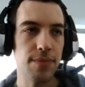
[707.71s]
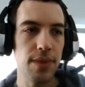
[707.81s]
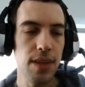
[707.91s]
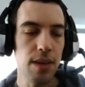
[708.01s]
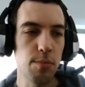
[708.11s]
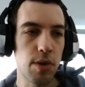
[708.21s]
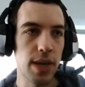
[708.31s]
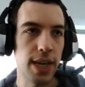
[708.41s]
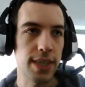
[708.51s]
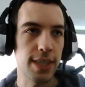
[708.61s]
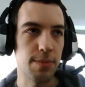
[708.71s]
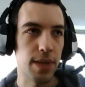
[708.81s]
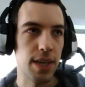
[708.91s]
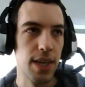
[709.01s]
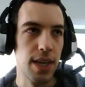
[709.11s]
more
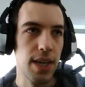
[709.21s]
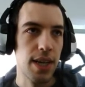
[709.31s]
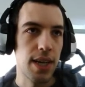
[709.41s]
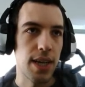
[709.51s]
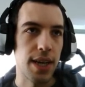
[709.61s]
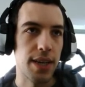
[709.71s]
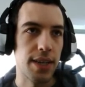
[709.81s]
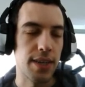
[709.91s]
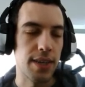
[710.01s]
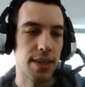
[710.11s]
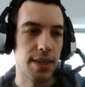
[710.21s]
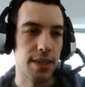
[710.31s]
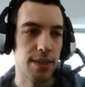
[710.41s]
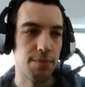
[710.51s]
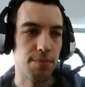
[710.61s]
accessible. And
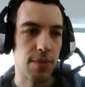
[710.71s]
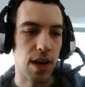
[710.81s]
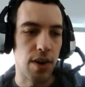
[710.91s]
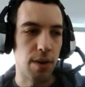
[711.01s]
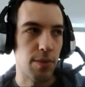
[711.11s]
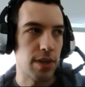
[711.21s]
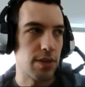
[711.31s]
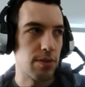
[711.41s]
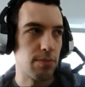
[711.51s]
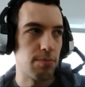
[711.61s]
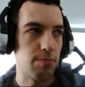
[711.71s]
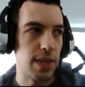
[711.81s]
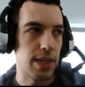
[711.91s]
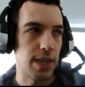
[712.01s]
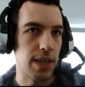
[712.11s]
now I wanted to
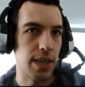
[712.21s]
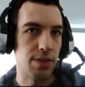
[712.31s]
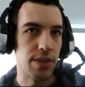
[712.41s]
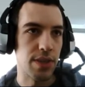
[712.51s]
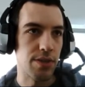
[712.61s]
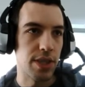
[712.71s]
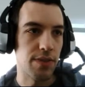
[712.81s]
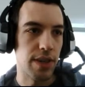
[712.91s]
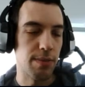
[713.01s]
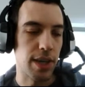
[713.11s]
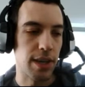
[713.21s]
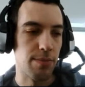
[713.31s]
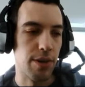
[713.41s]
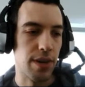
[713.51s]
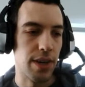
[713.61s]
basically introduce them a little
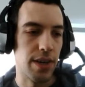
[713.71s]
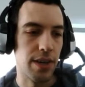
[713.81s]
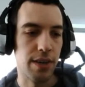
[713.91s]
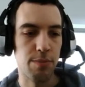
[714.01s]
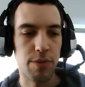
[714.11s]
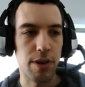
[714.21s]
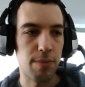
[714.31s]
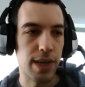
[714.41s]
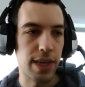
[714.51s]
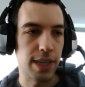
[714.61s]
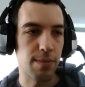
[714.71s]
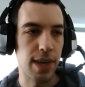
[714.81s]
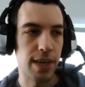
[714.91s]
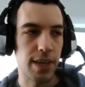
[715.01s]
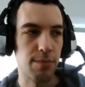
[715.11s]
more proper and explain
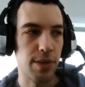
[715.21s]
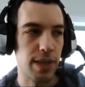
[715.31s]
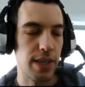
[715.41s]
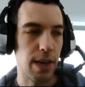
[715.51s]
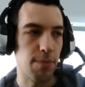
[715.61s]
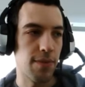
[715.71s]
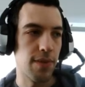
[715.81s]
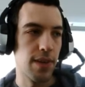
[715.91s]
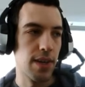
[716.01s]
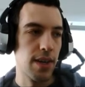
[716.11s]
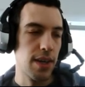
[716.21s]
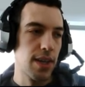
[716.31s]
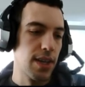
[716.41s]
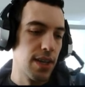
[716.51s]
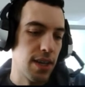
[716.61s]
a little more in depth.
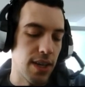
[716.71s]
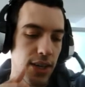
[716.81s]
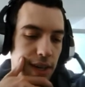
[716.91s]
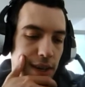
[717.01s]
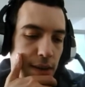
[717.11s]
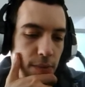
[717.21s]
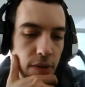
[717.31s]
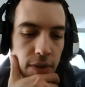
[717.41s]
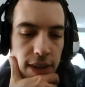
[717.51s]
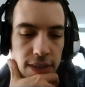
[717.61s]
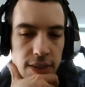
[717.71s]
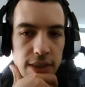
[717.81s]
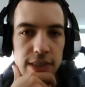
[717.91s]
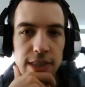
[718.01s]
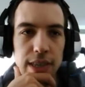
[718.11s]
The first
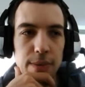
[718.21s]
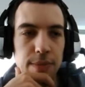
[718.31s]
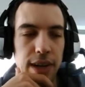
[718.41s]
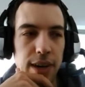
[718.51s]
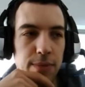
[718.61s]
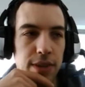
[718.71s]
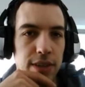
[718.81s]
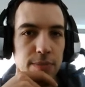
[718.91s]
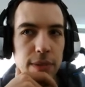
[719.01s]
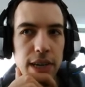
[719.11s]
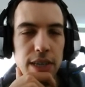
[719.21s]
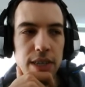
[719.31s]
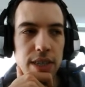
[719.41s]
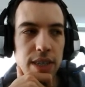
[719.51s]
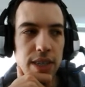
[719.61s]
concept I wanted to
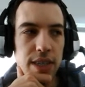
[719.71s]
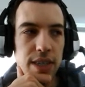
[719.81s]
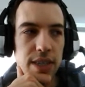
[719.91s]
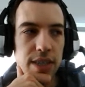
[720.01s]
mention is